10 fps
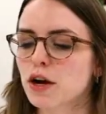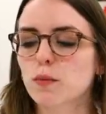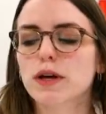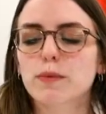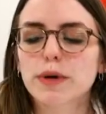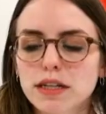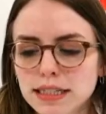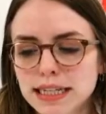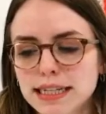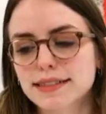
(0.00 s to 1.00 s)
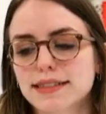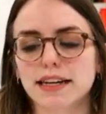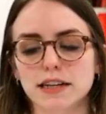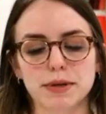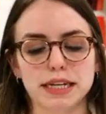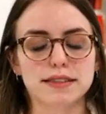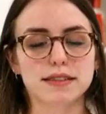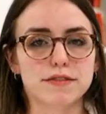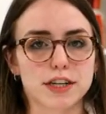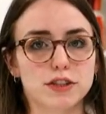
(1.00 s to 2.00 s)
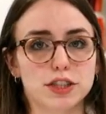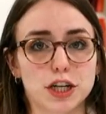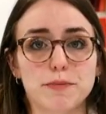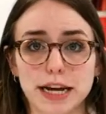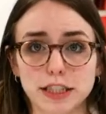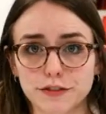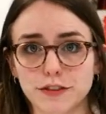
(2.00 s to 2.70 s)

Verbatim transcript: We will need a second piece of no-show mesh